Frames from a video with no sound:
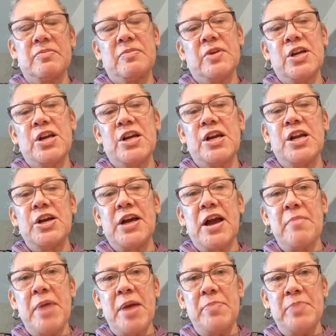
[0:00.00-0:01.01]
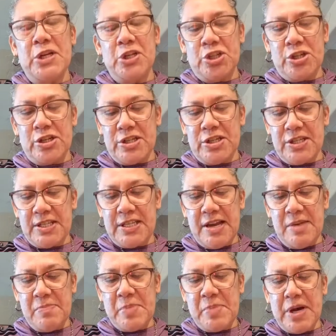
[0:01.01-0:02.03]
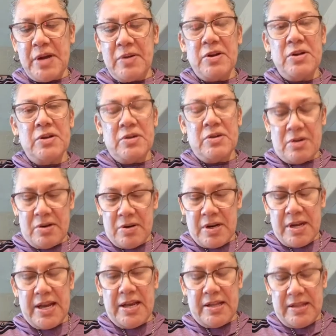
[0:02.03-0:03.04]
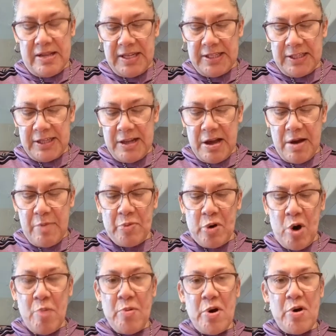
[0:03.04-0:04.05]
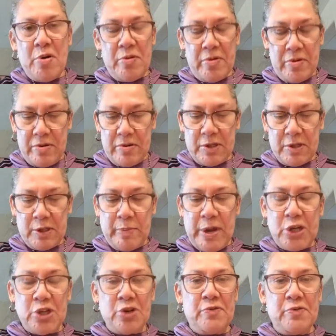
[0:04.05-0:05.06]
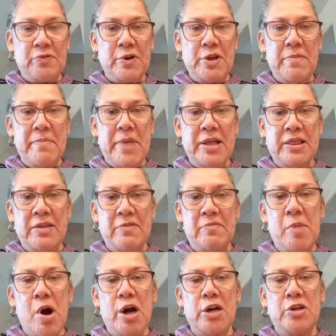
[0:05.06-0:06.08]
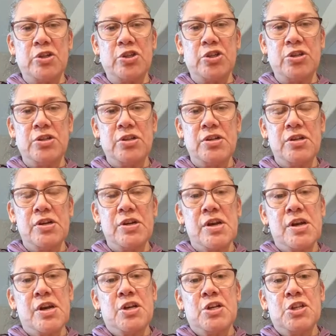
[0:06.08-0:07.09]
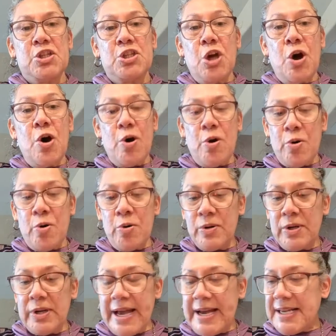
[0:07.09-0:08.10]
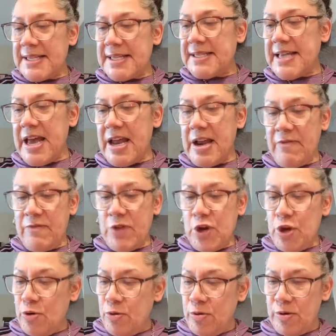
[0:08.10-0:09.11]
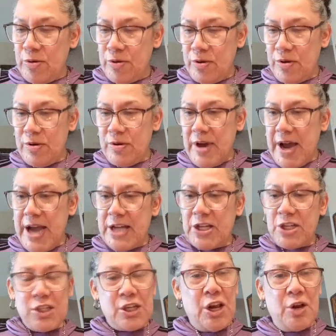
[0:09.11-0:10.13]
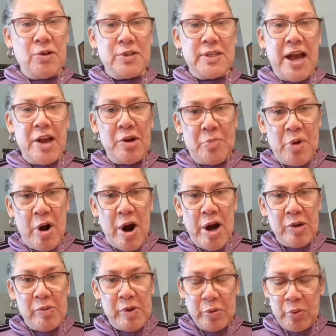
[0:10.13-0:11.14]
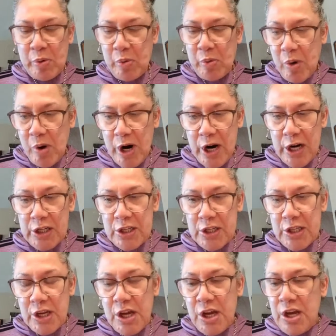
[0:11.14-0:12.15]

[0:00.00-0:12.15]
But you can look at my picture and see. But it's the promo special for the month of March. So, like I said, I just closed out a party with rewards.